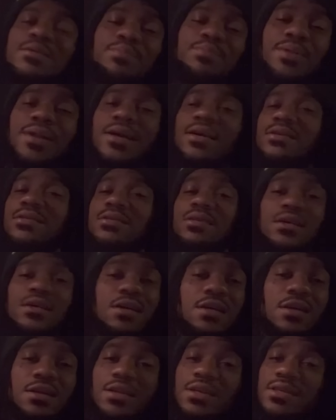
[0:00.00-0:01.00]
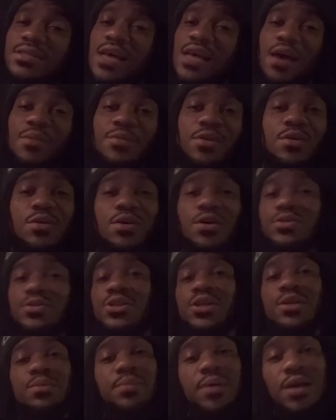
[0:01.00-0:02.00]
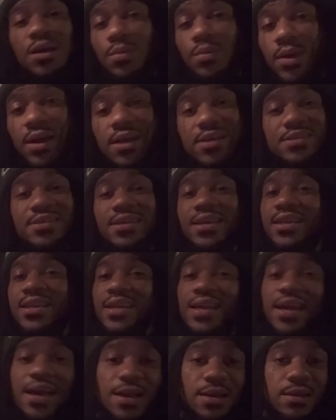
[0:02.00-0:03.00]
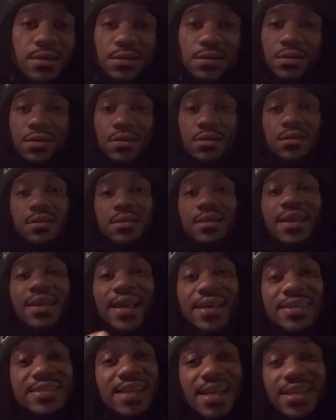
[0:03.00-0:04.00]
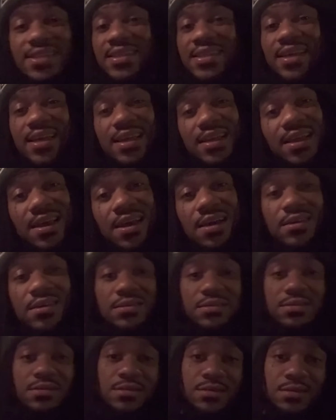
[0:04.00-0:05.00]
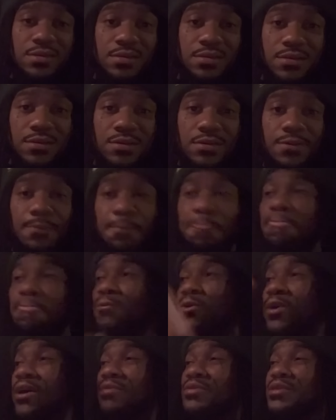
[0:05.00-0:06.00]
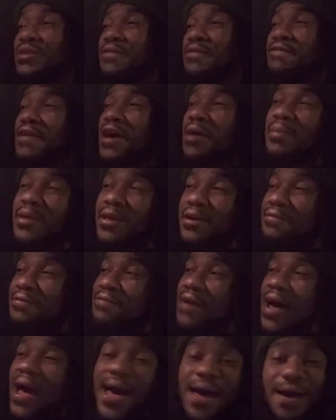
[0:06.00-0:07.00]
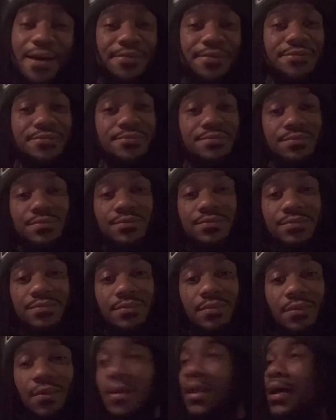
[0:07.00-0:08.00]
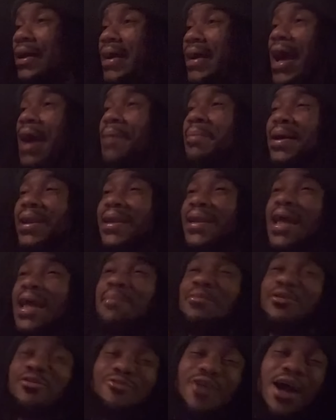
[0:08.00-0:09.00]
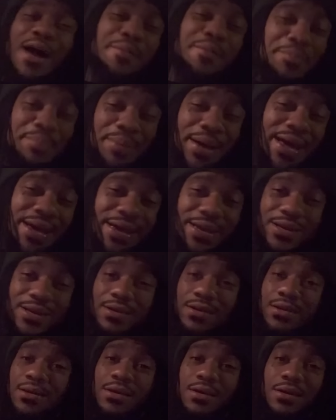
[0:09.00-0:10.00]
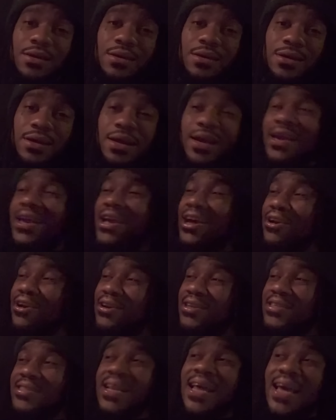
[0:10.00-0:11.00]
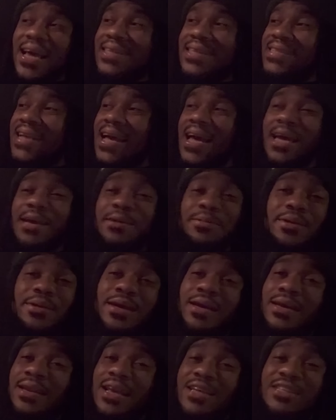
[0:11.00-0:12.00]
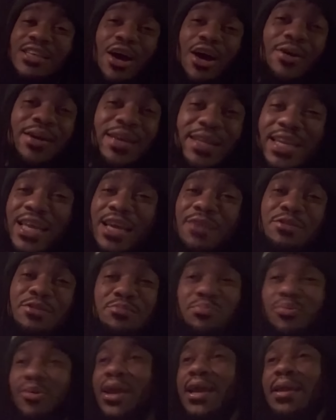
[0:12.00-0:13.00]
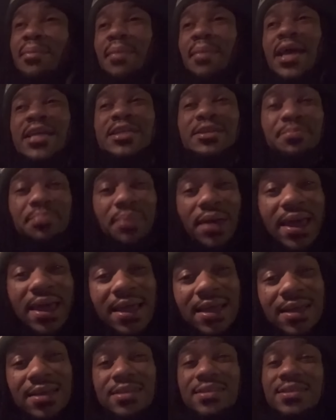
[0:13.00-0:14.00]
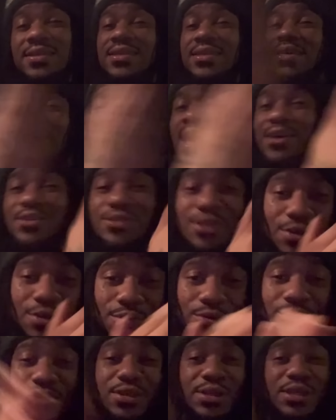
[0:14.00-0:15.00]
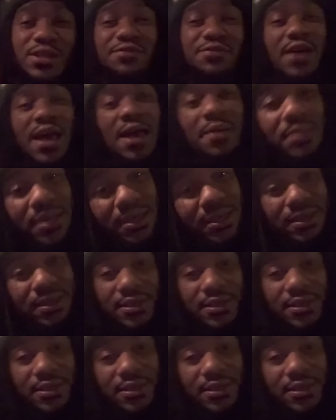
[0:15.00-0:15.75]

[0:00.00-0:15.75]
place. This time we're going to go to the Midwest, Indiana, Lake Station, Indiana, where it was a family of 5. A guy by the name of Robert Payne. And hearing his last name, that's all he did was bring major pain to the household, to his family.